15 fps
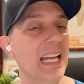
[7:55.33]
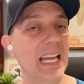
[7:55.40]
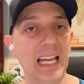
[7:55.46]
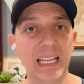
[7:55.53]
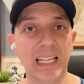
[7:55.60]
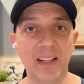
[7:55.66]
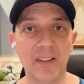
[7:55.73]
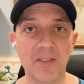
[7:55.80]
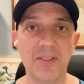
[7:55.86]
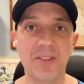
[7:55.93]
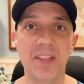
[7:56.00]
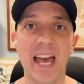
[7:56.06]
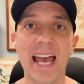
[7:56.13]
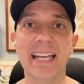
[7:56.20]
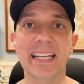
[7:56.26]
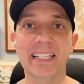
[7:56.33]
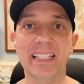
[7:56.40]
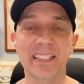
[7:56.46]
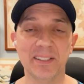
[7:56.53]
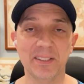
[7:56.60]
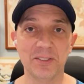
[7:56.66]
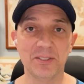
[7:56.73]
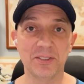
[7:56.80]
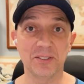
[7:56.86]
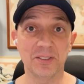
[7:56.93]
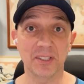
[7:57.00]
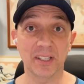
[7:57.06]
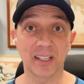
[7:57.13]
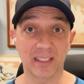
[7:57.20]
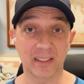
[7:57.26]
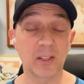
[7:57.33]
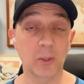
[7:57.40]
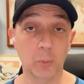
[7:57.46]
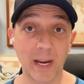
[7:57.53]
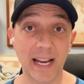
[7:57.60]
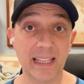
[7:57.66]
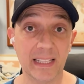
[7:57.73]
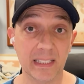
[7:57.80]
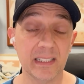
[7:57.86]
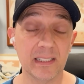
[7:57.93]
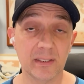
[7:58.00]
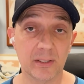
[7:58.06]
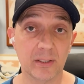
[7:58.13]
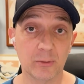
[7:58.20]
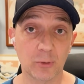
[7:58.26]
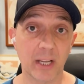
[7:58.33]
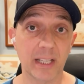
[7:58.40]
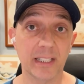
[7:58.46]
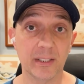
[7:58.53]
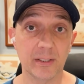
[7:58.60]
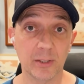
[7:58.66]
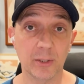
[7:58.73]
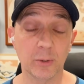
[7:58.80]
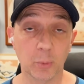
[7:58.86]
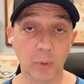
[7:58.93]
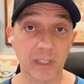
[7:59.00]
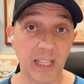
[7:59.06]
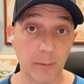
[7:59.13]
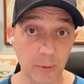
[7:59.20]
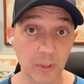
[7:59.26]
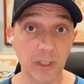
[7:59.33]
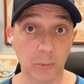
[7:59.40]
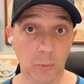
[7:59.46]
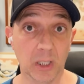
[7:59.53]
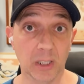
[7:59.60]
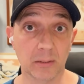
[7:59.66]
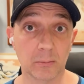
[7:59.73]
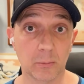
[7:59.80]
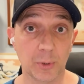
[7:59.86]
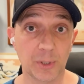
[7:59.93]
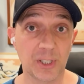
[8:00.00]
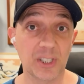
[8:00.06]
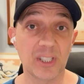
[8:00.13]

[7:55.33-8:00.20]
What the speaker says: That is the way that he's trying to do what they really want, which is